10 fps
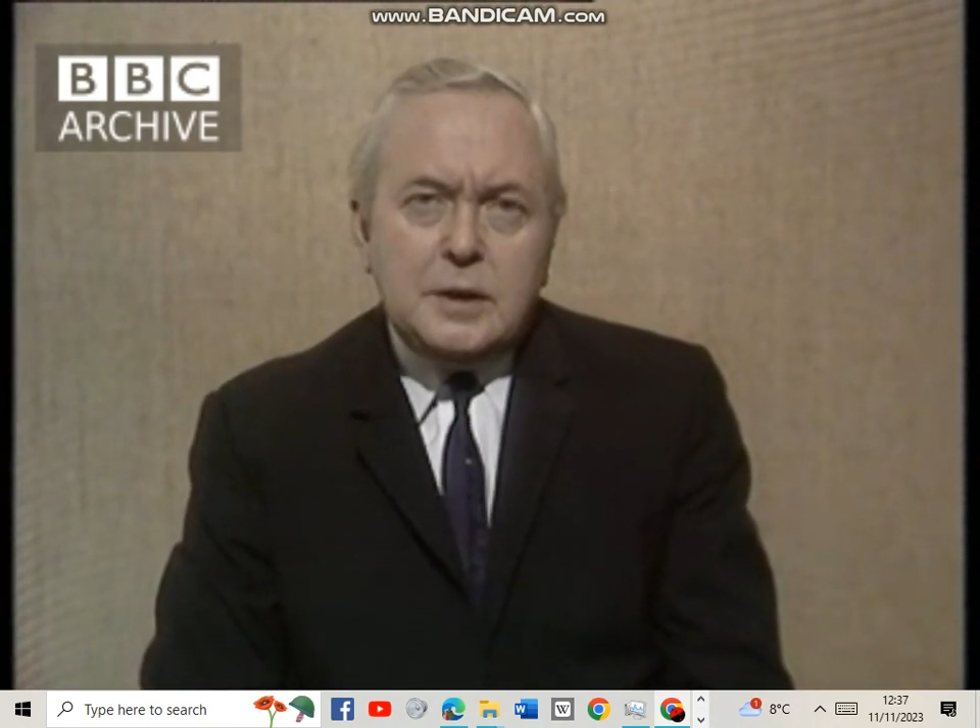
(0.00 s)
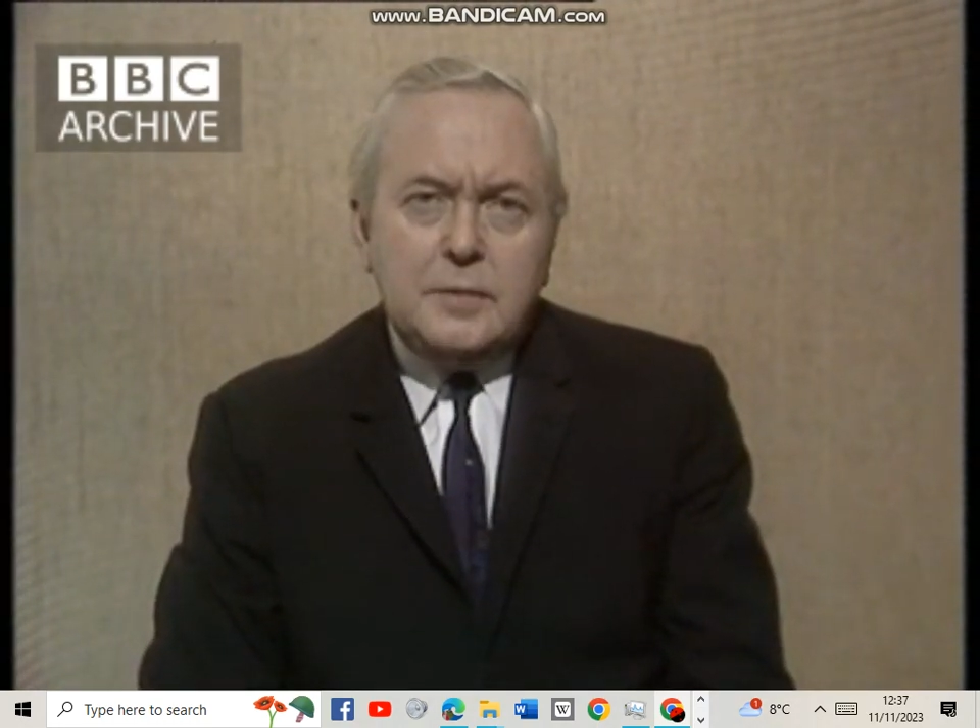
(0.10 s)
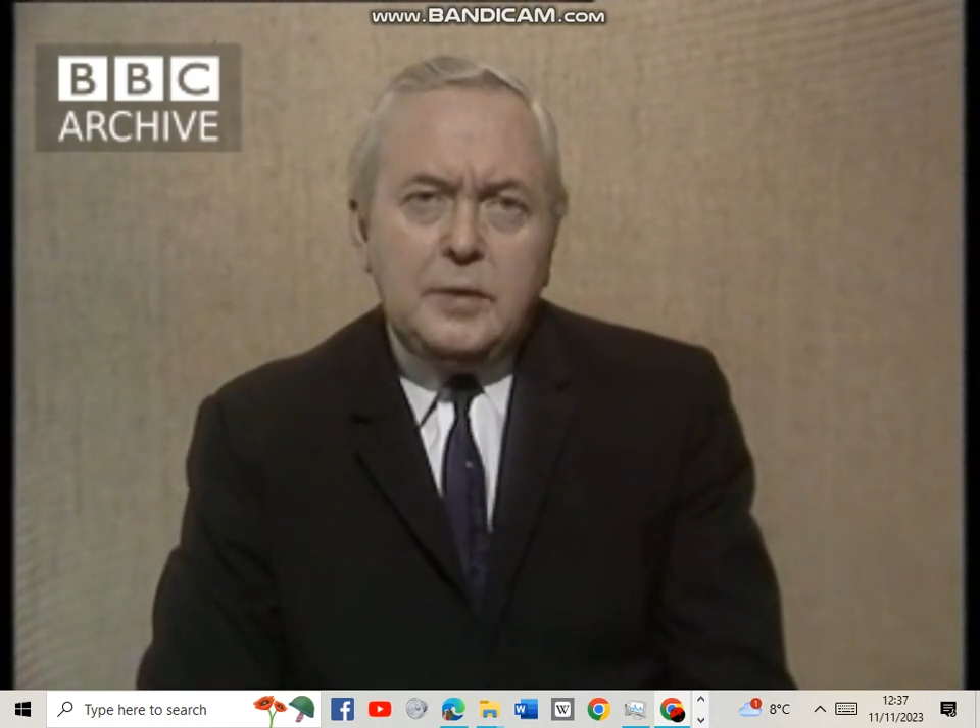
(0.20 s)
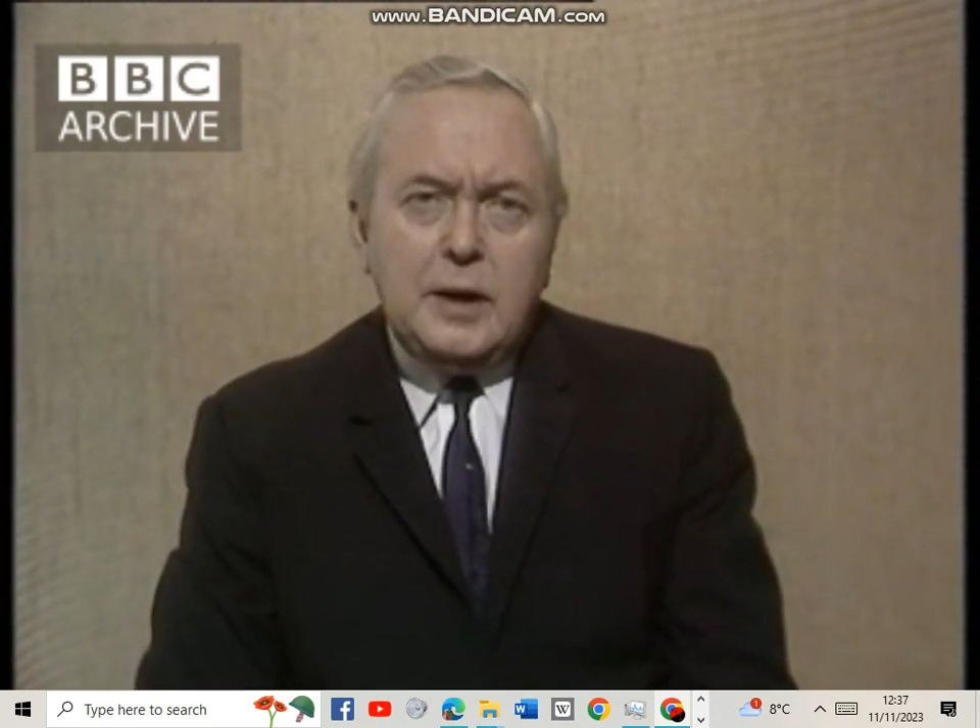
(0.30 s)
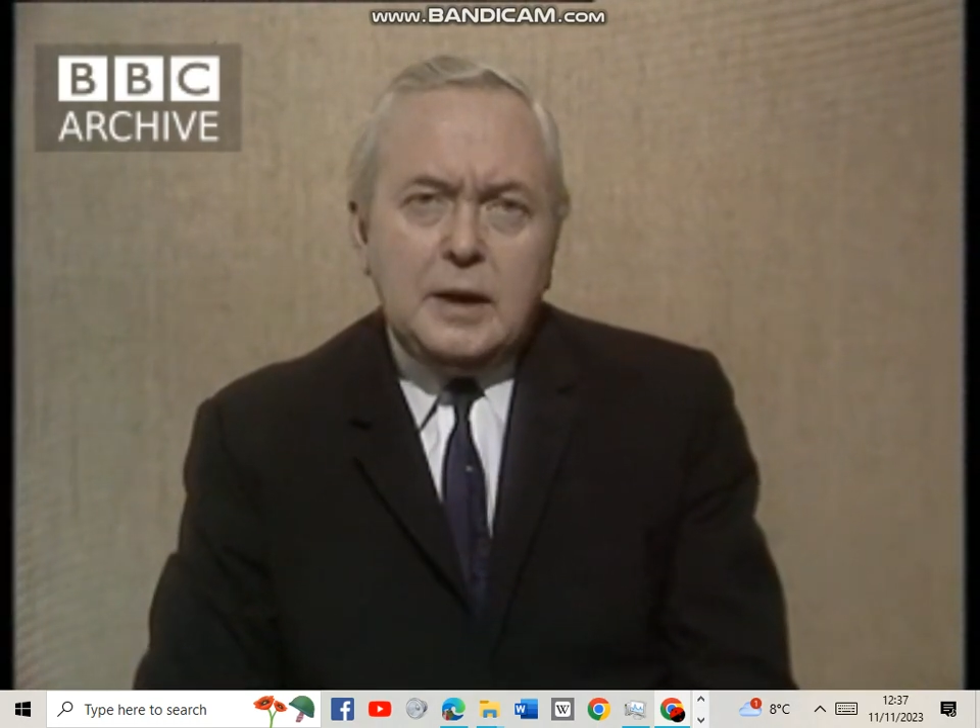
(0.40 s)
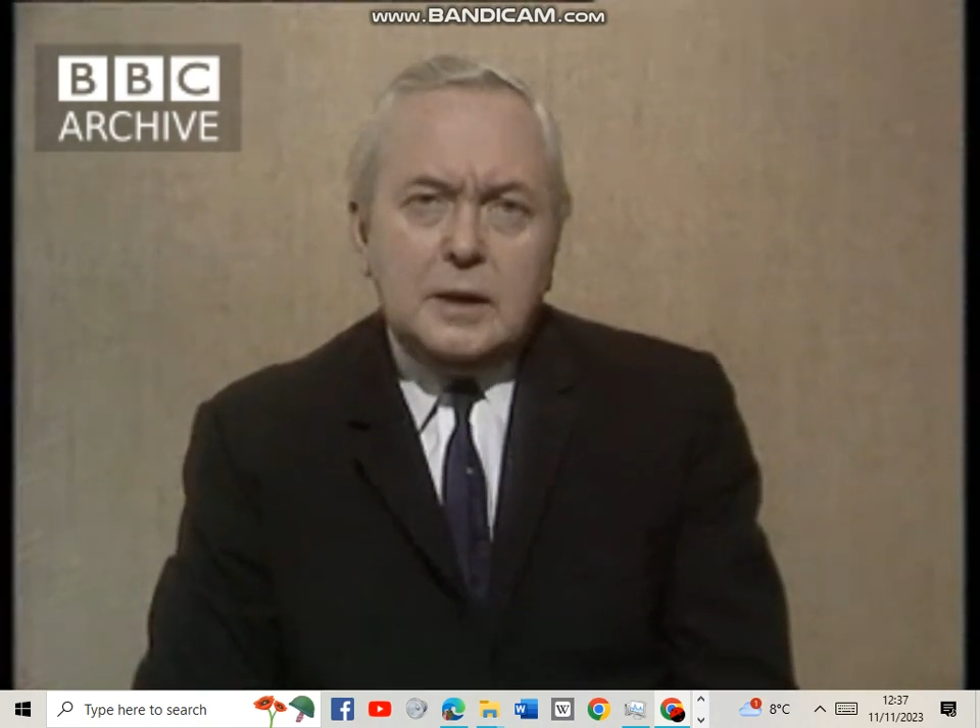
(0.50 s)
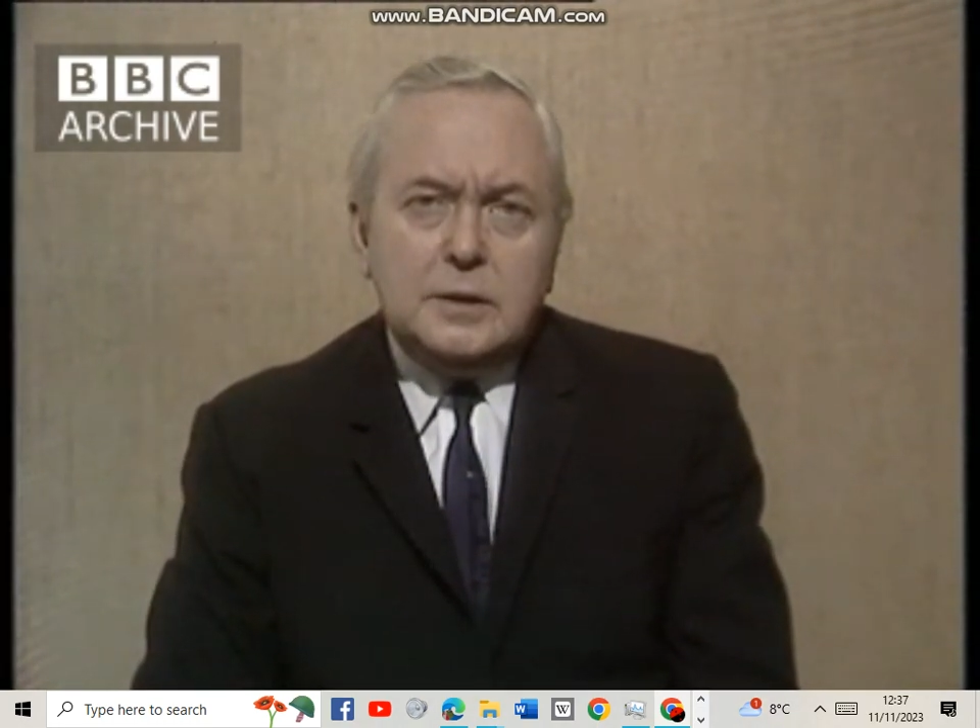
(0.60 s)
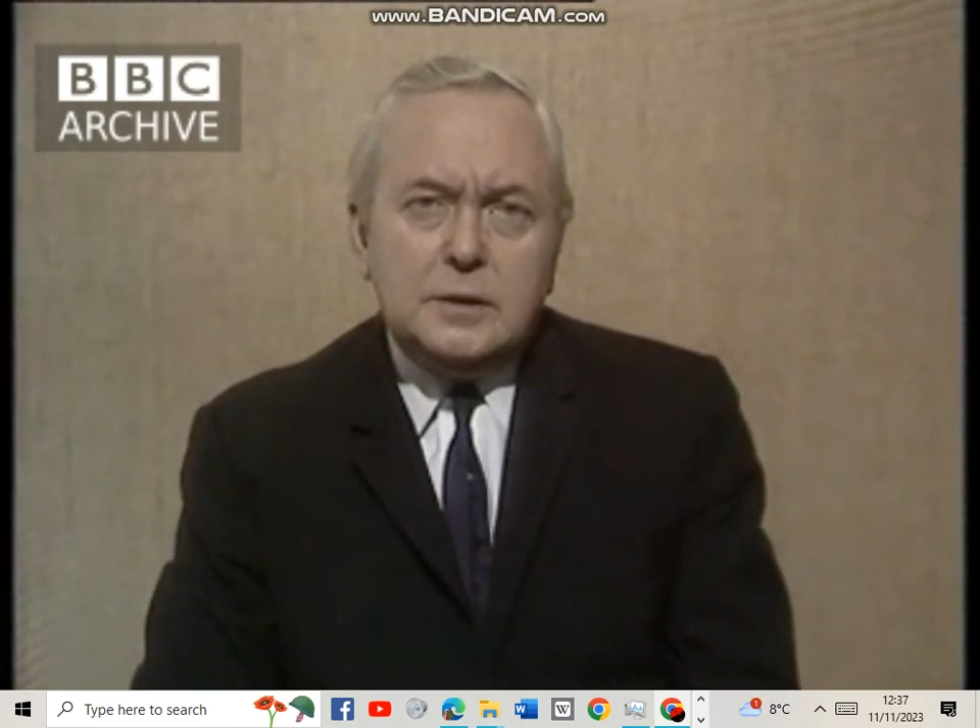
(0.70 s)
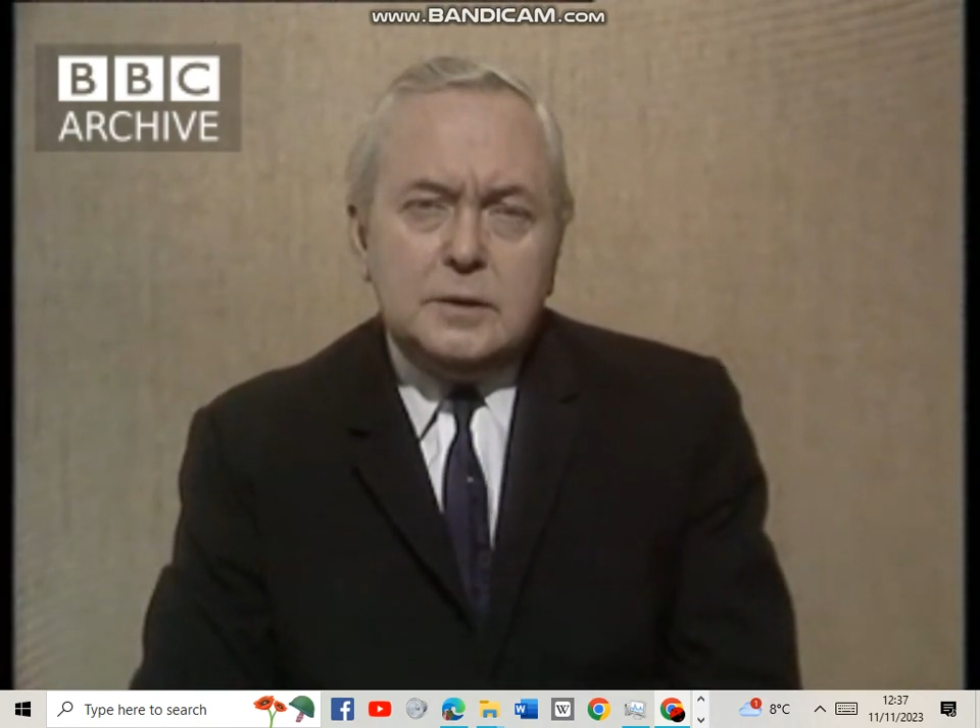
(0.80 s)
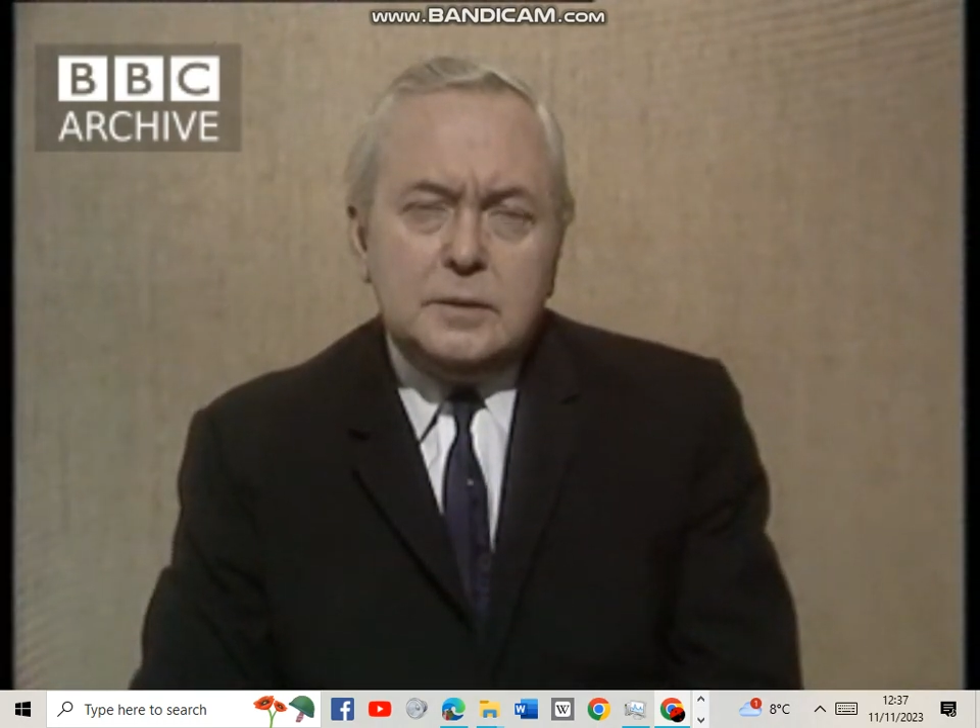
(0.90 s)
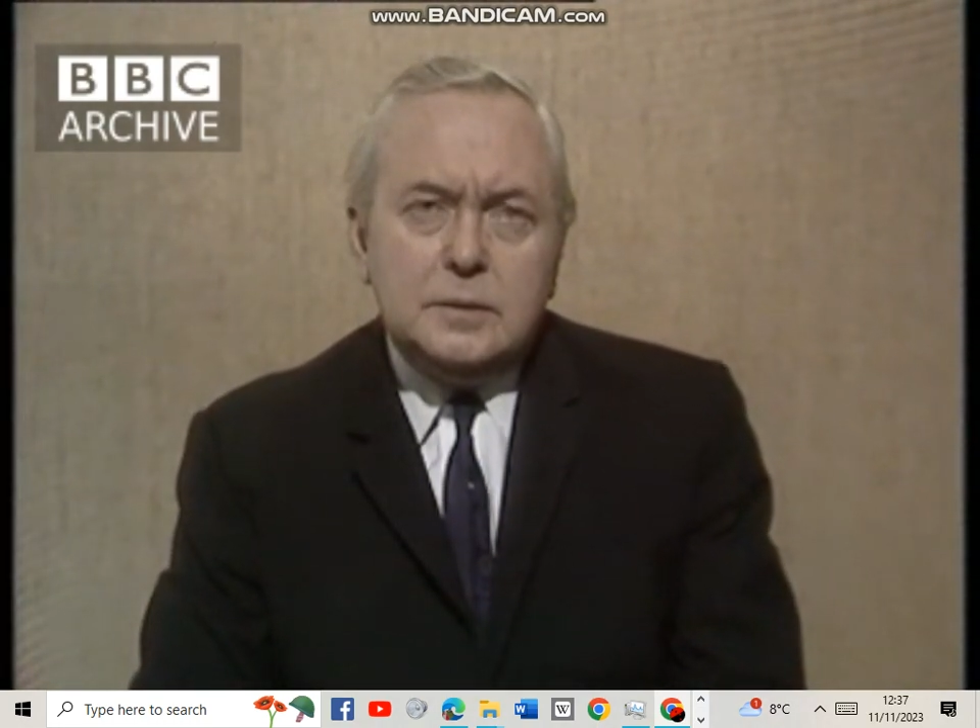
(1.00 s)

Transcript: and violence.